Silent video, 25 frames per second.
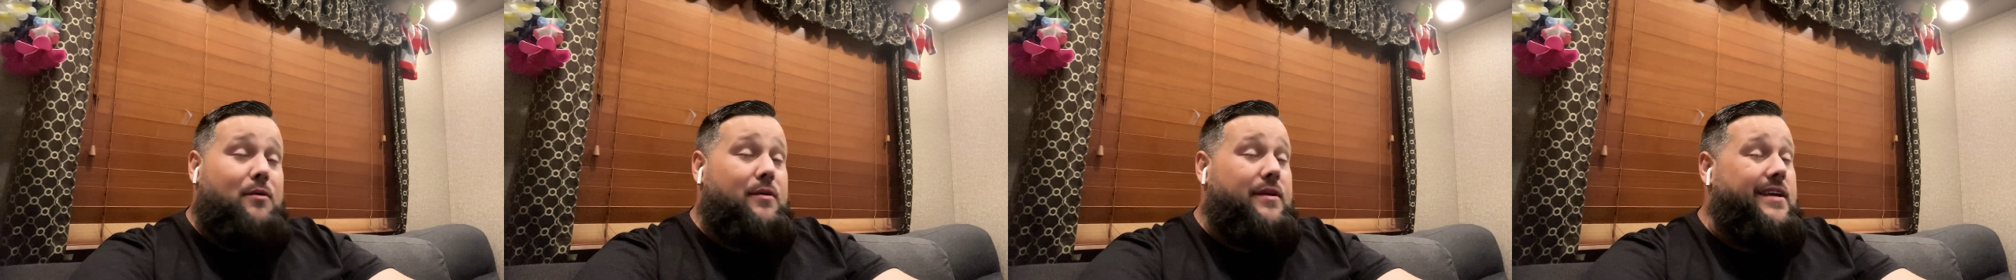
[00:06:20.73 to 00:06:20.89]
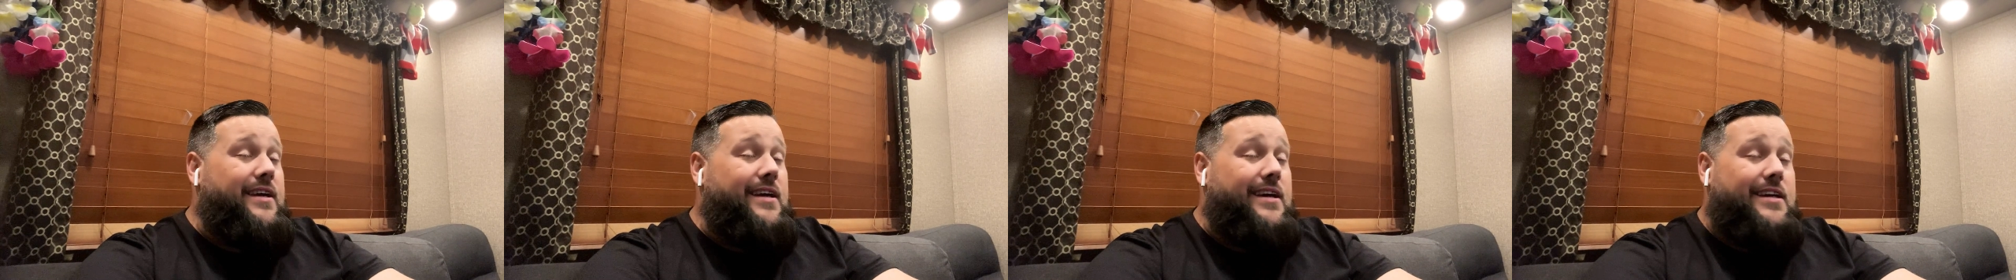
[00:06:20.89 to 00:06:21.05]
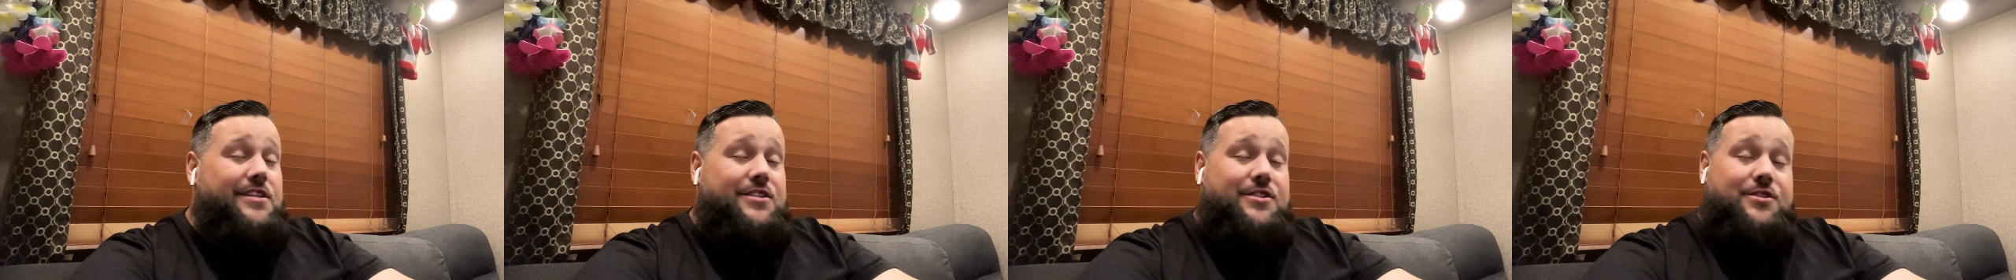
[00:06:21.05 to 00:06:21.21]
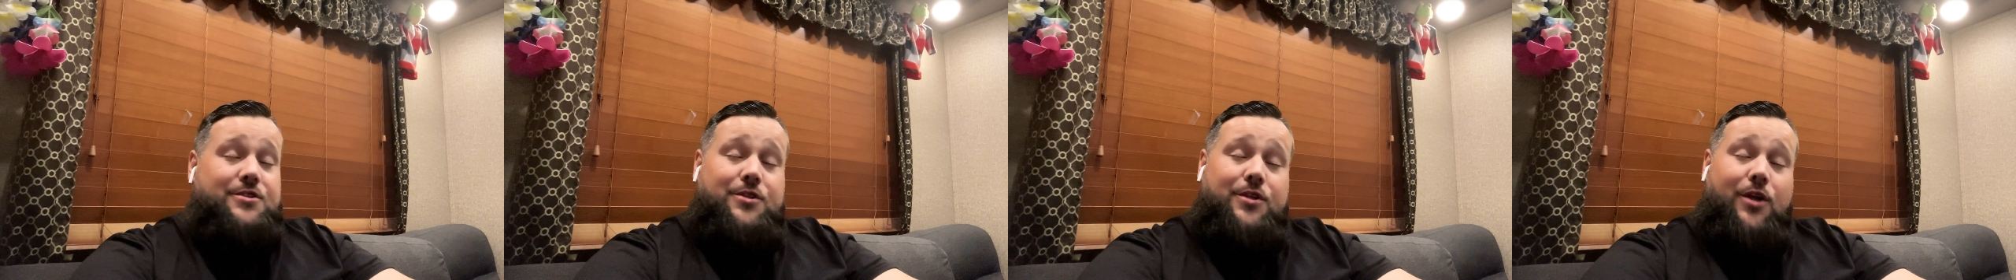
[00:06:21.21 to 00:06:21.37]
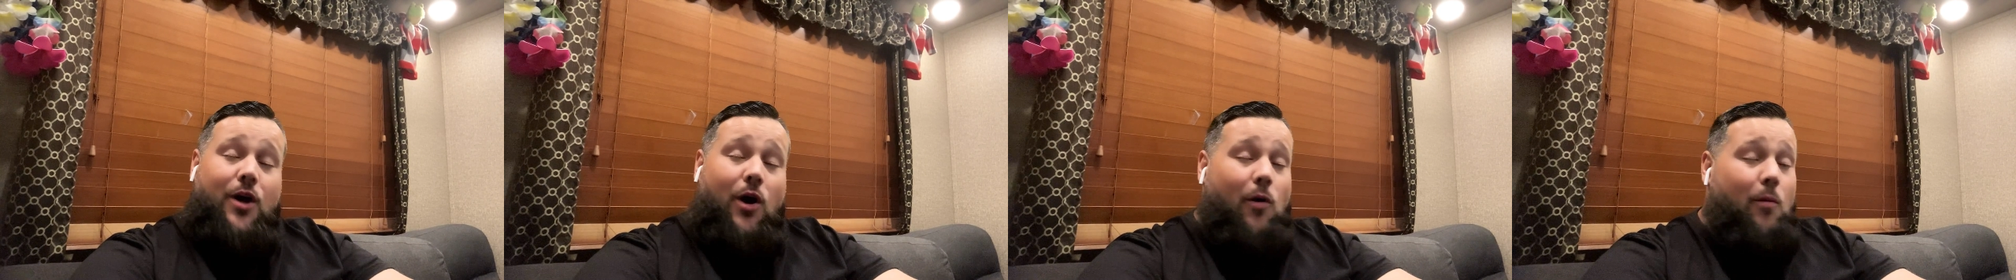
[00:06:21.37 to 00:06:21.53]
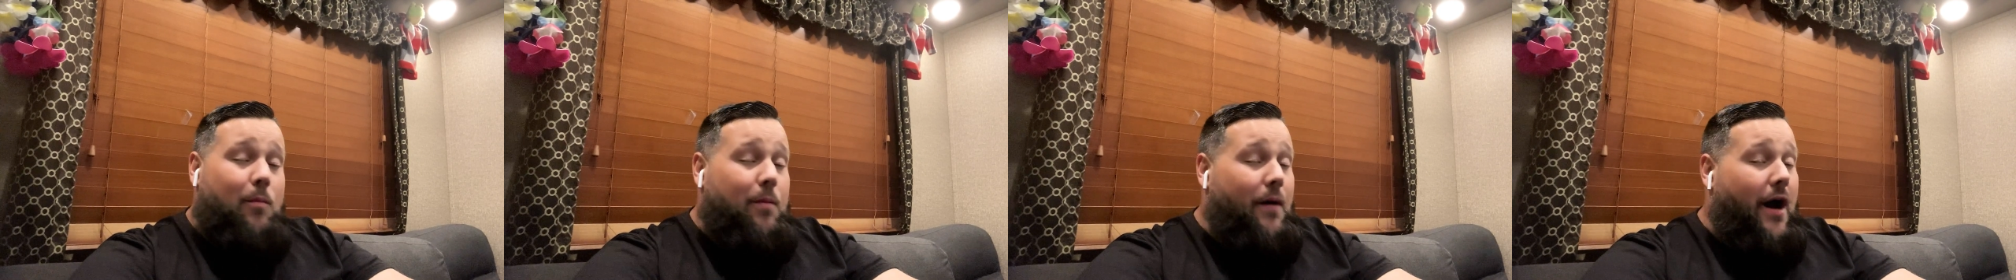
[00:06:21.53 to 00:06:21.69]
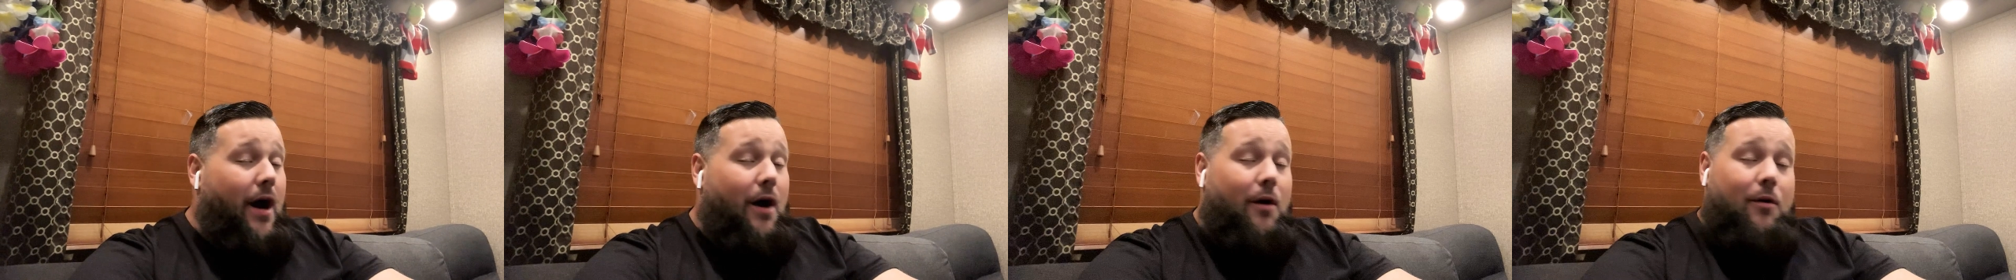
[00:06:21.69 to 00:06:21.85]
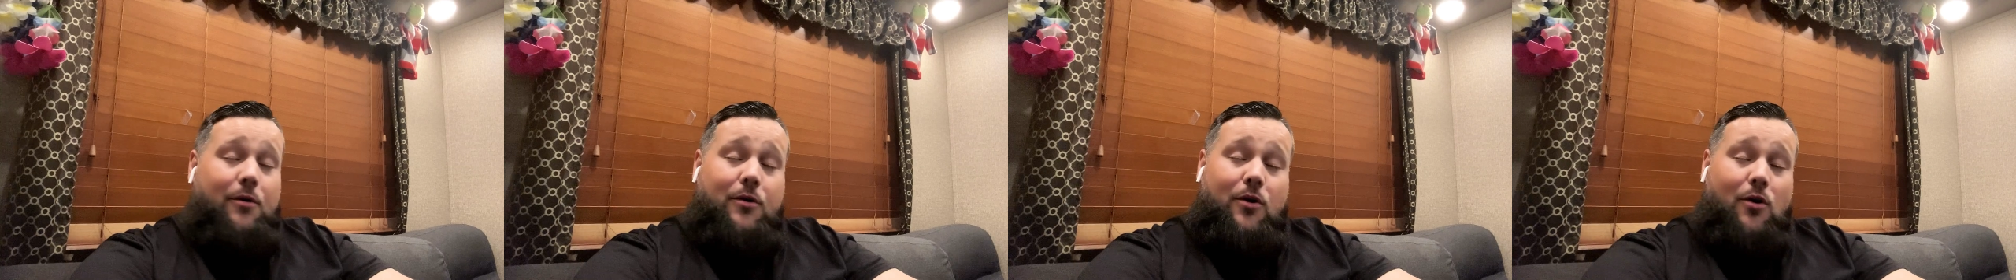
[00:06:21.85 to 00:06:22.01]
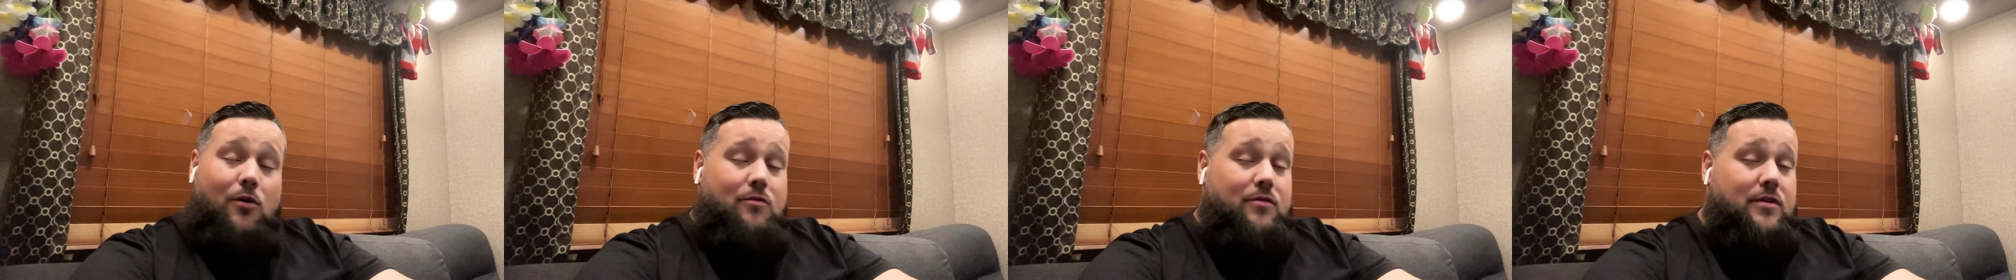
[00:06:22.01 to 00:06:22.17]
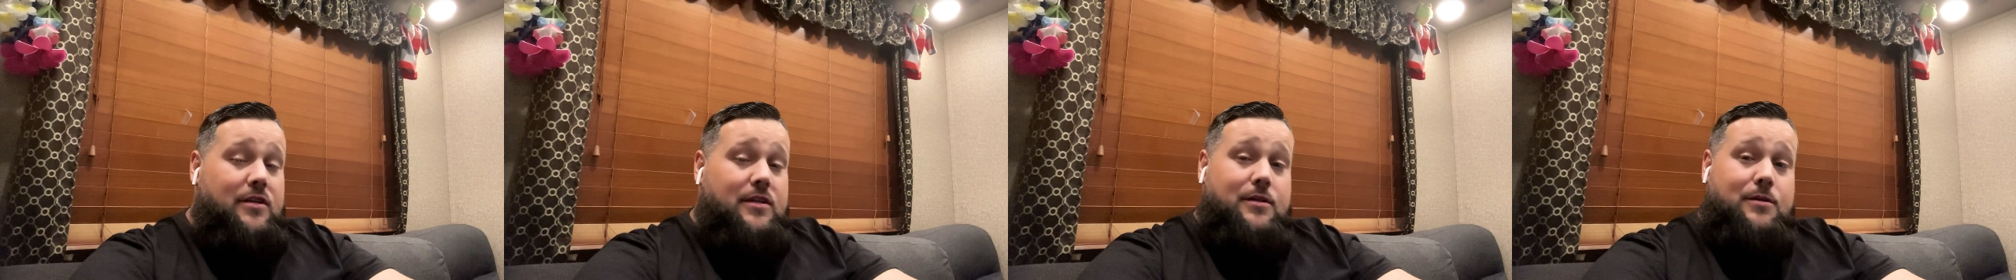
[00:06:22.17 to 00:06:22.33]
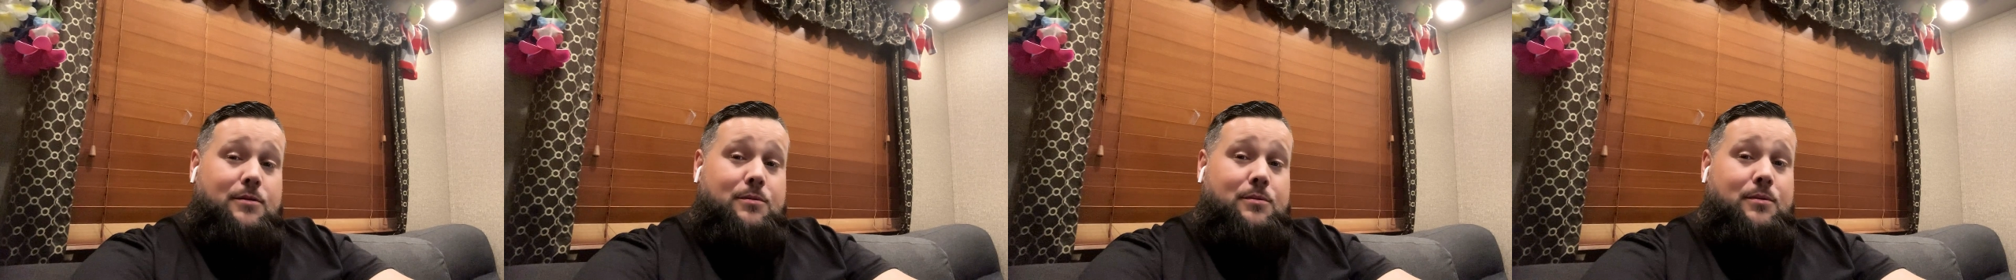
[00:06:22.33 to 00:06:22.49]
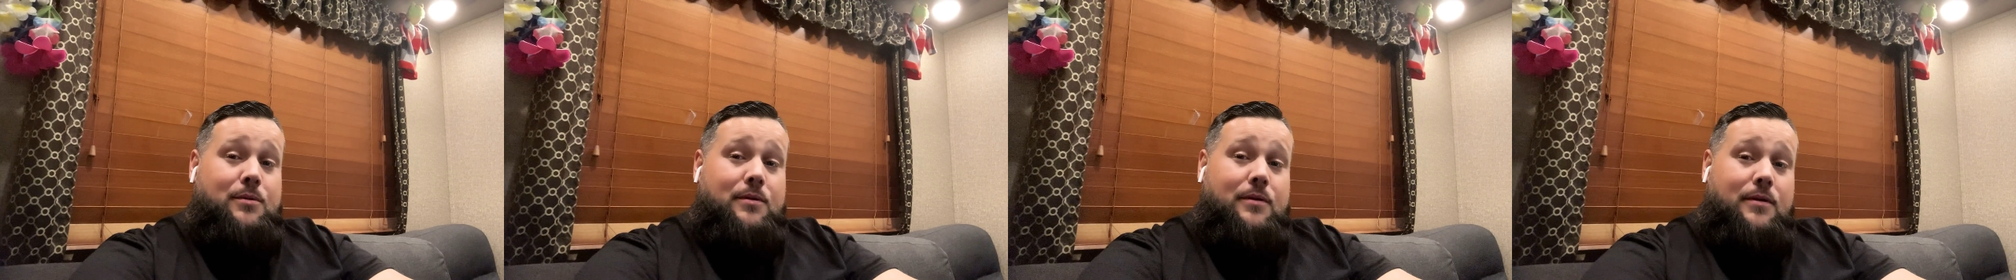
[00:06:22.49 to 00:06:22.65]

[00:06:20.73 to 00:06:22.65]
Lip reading: He has no power over you.